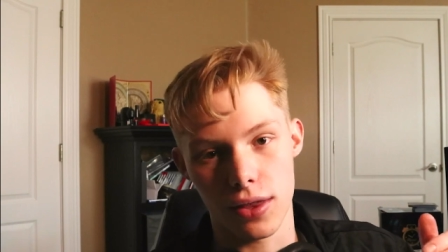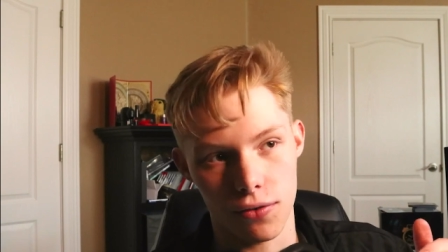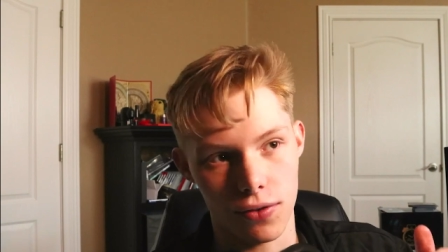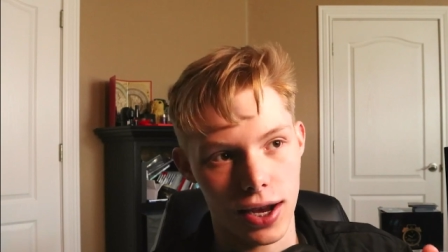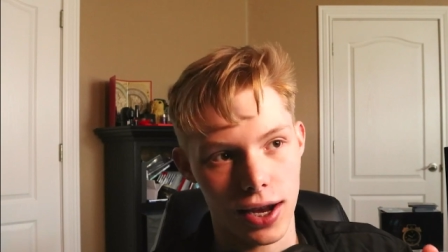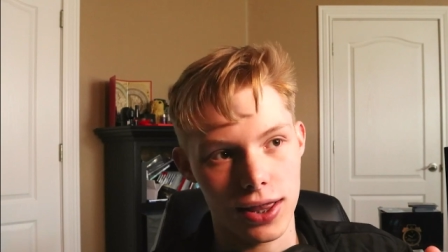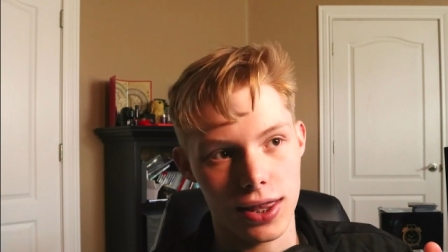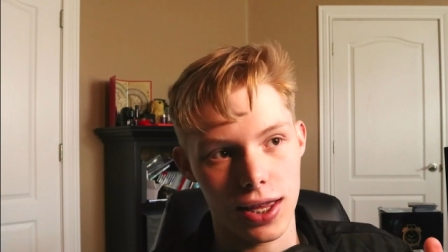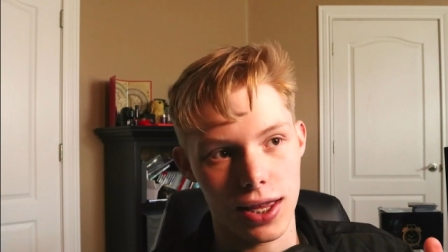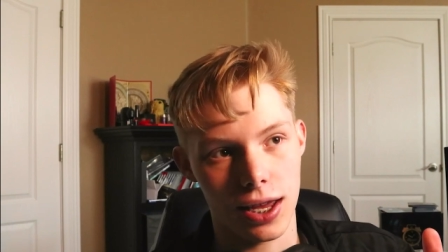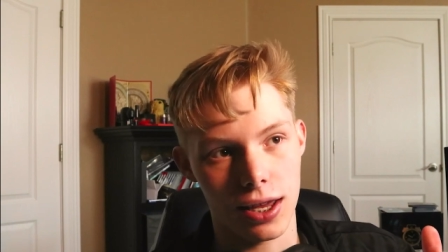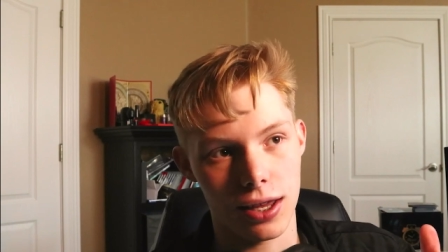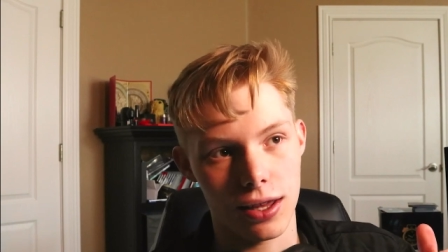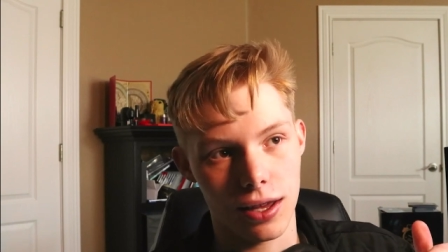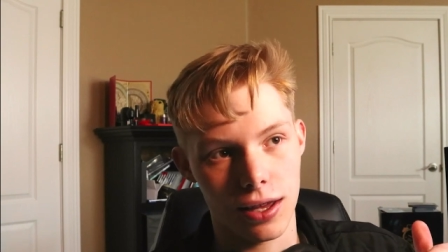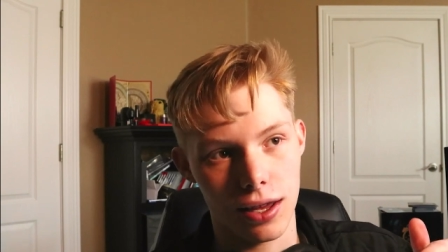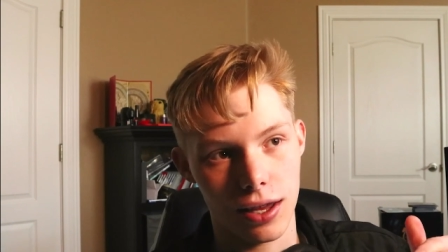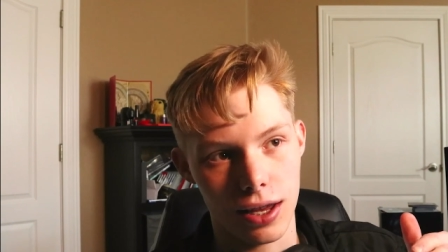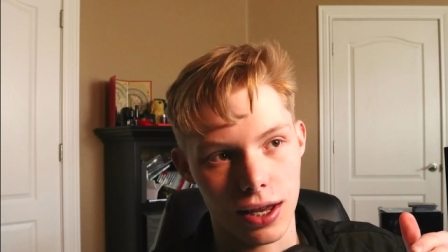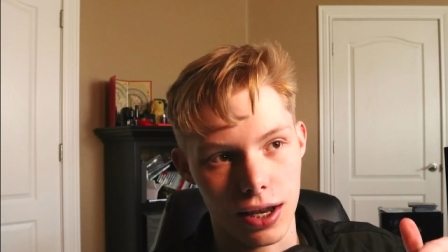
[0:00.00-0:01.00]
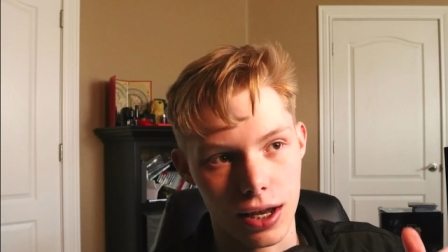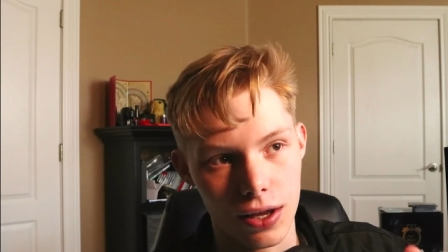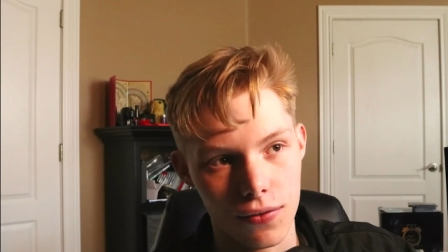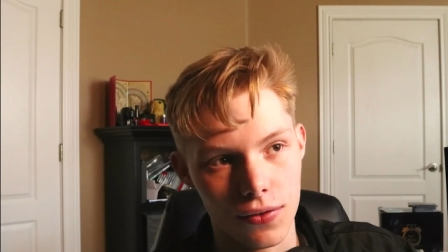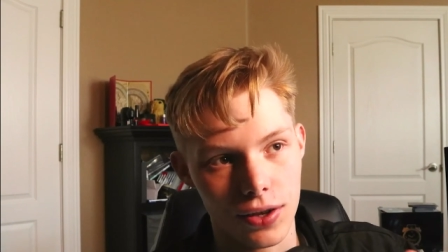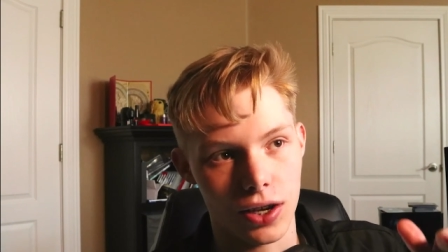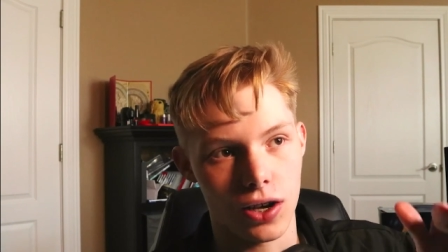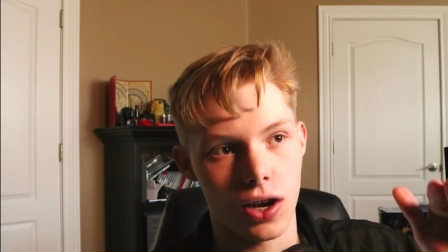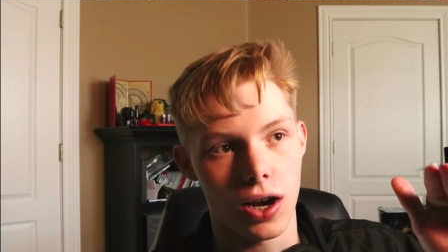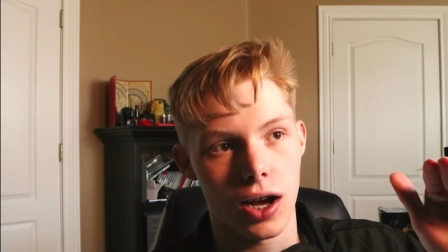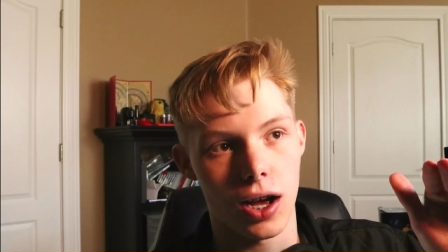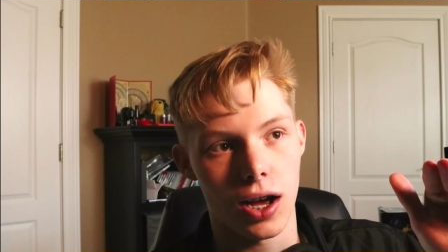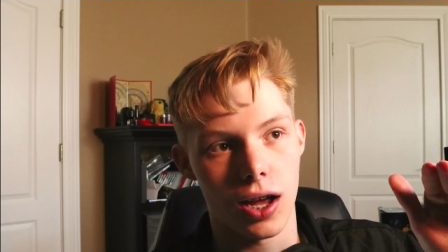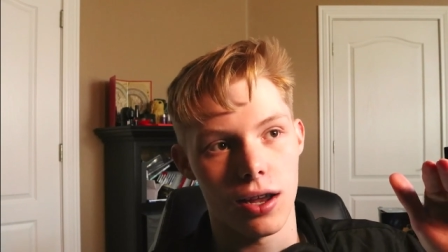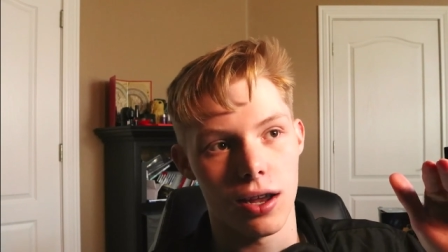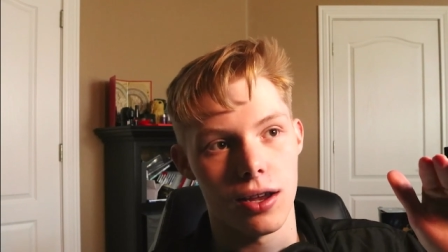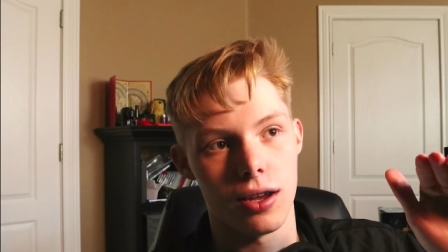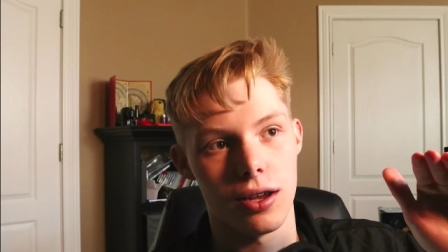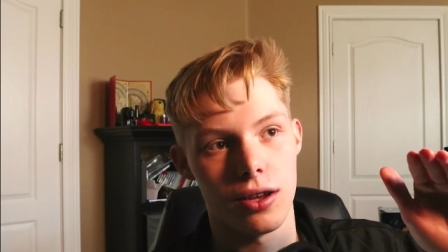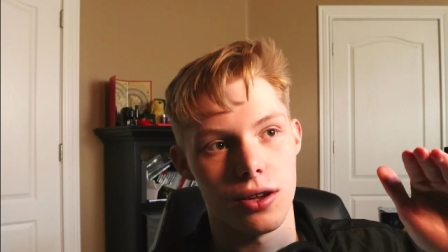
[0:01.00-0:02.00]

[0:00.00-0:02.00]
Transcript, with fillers: the fact that it even got